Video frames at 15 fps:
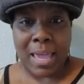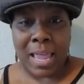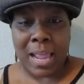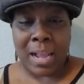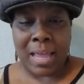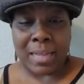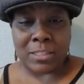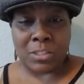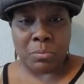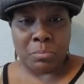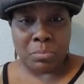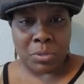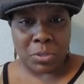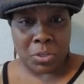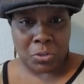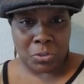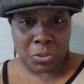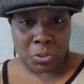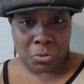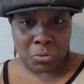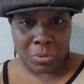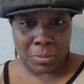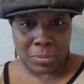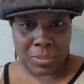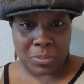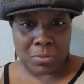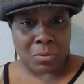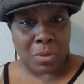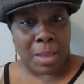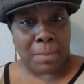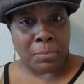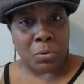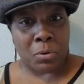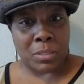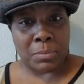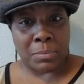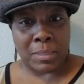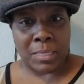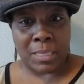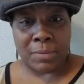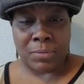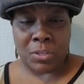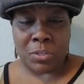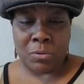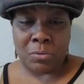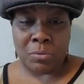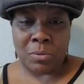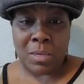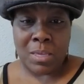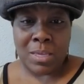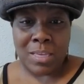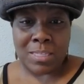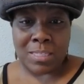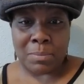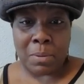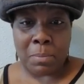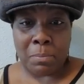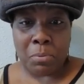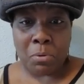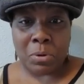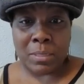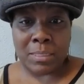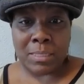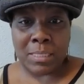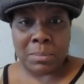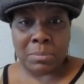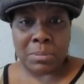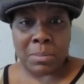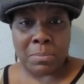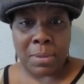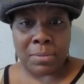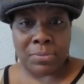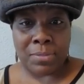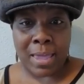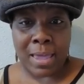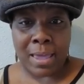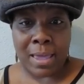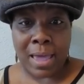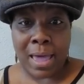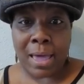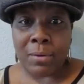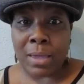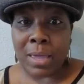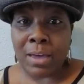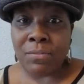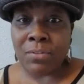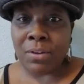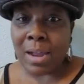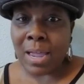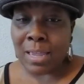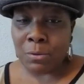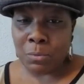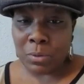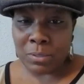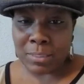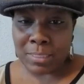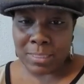and like to book your trips. So I'm going to be giving you some important tips about that. However, I will